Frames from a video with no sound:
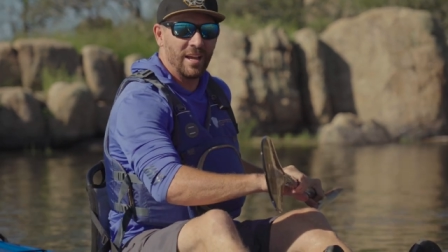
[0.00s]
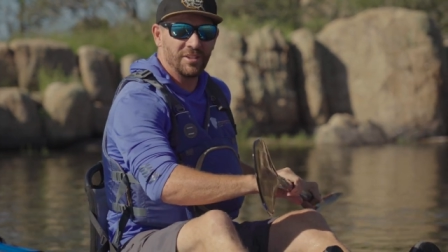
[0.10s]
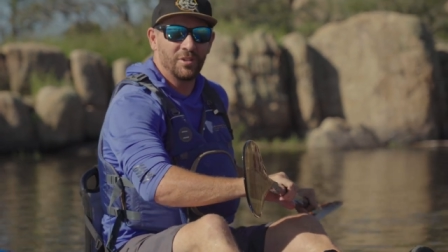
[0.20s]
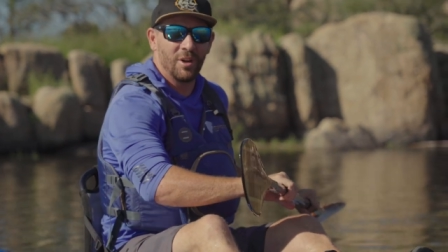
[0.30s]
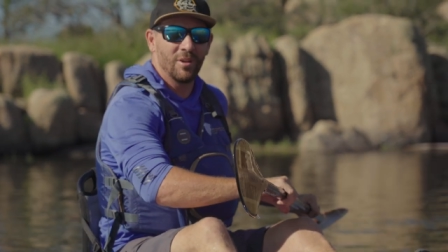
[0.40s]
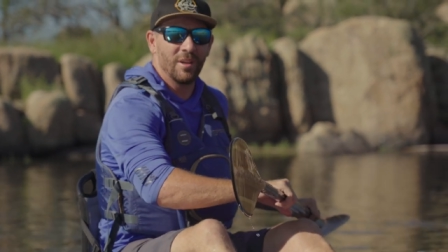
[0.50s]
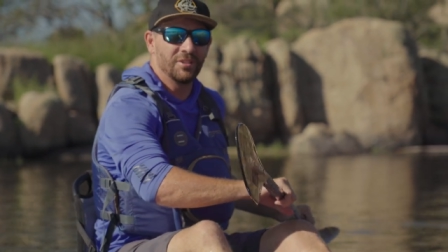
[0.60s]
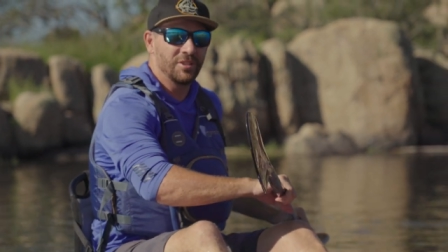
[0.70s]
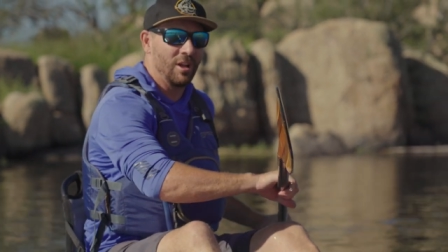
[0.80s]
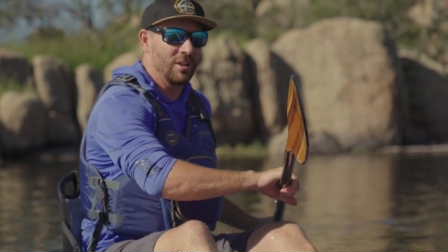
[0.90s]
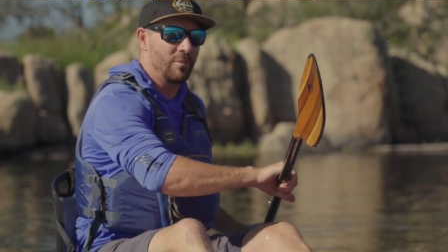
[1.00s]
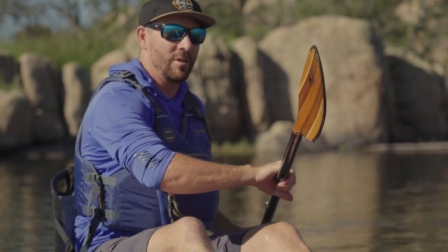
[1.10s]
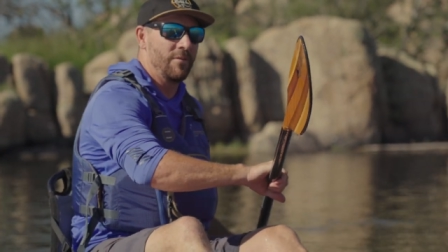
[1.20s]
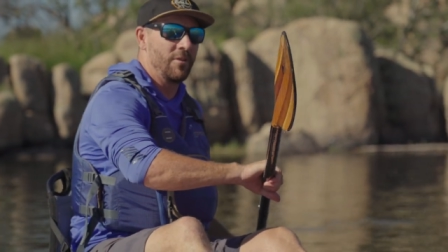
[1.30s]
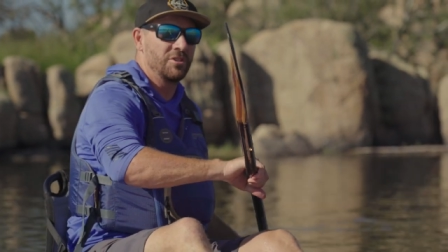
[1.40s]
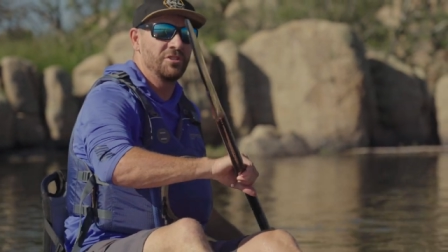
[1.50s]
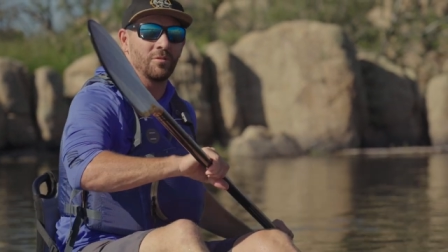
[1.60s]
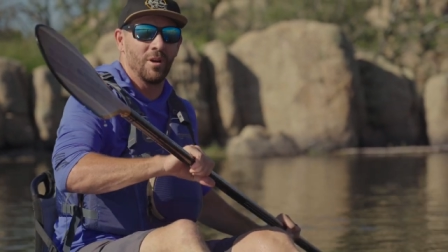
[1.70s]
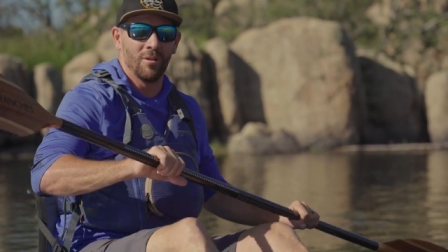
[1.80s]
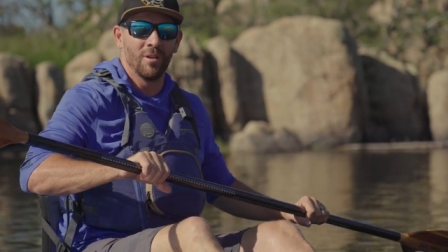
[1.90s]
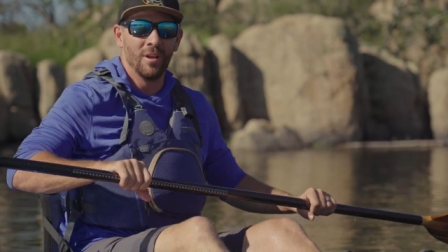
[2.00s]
next stroke is called a reverse stroke.